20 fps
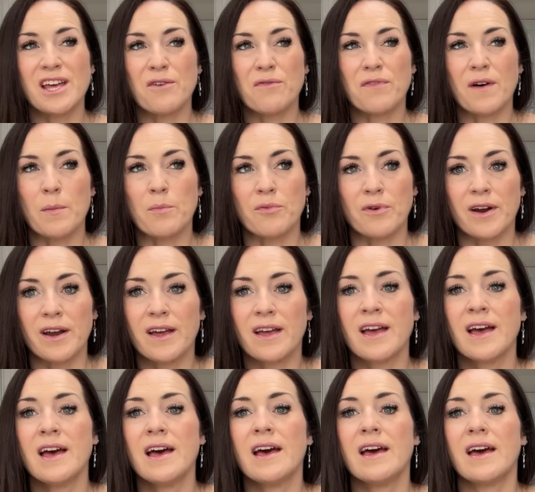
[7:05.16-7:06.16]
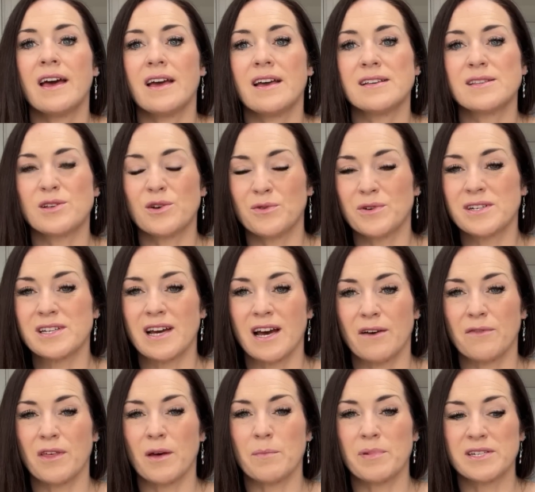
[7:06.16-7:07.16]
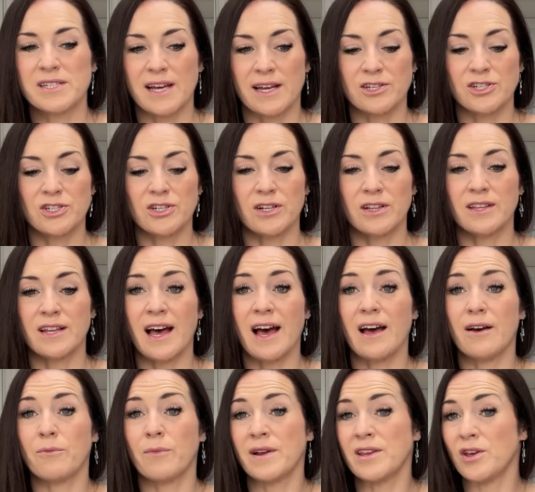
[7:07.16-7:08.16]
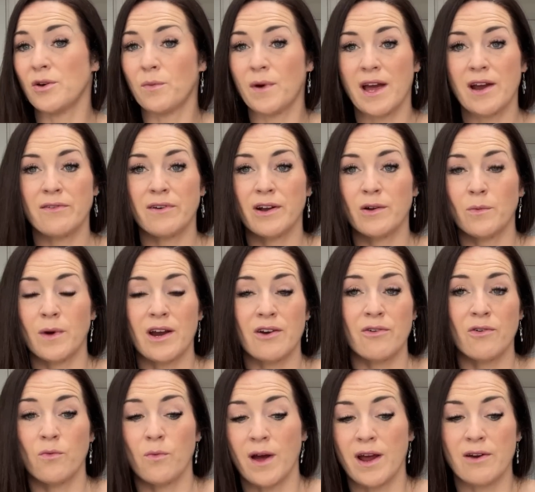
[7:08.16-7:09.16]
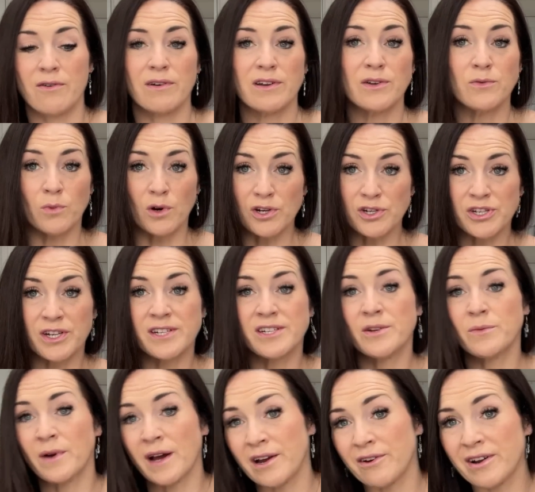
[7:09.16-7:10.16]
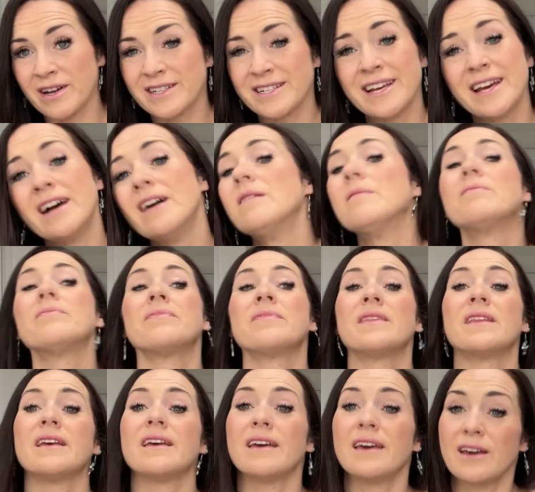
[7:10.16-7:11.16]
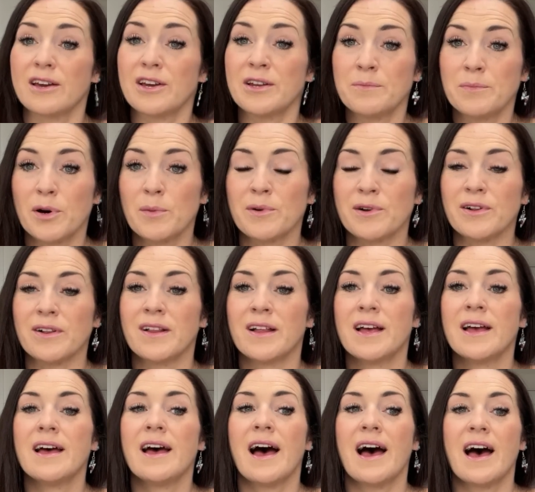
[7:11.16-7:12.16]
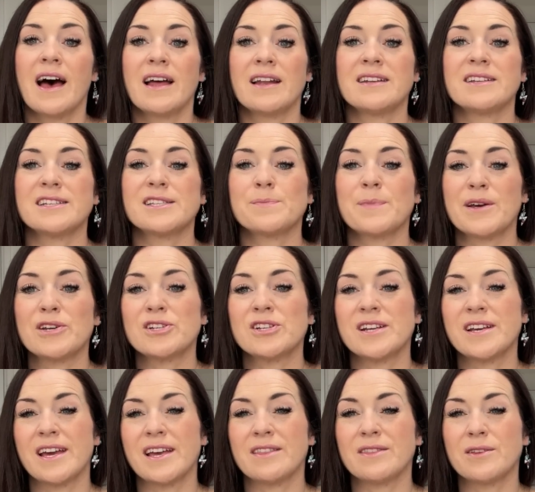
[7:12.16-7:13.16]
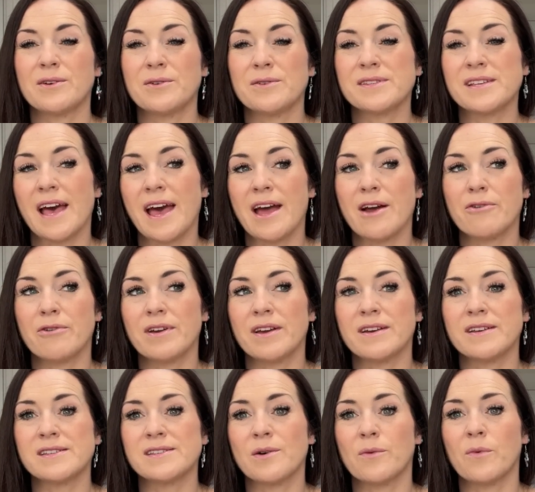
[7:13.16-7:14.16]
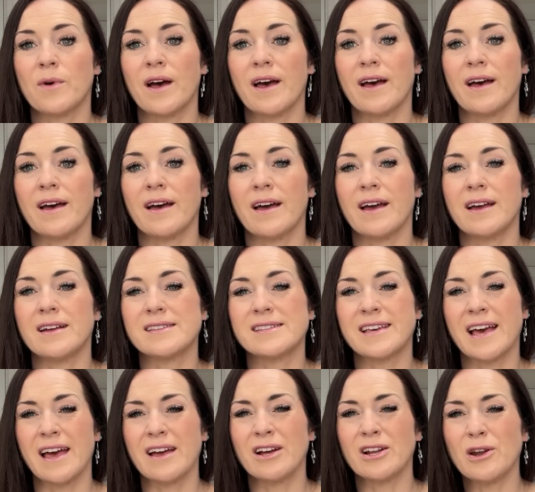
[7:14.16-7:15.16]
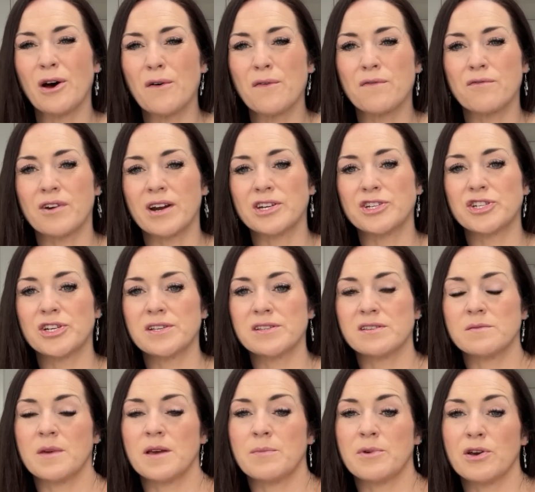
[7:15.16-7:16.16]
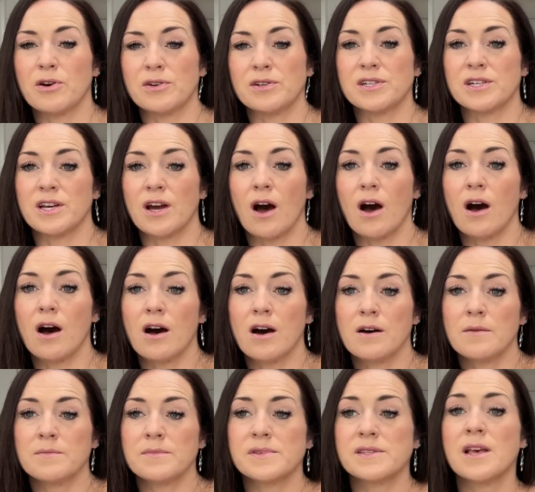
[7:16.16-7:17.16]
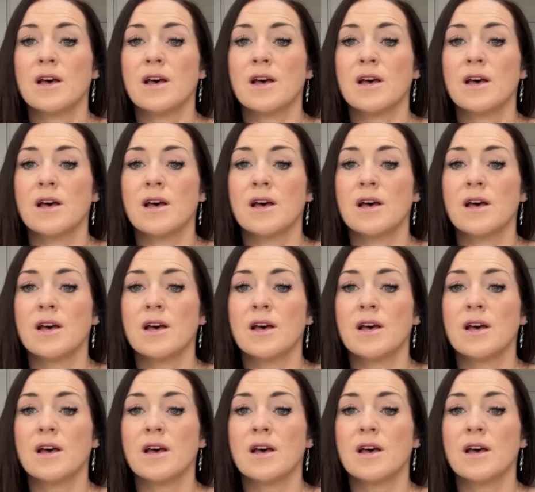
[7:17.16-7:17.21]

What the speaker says: fabric, is going to have that potential that when you wear it and wear it and wear it and wash it and wear it, it can bobble. And especially in those areas where it's getting a lot of friction, so maybe under your arms,